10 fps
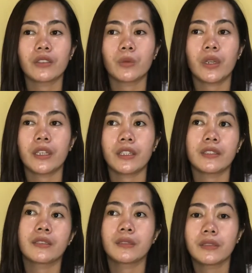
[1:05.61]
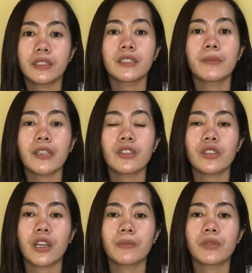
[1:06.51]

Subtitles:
It's my job.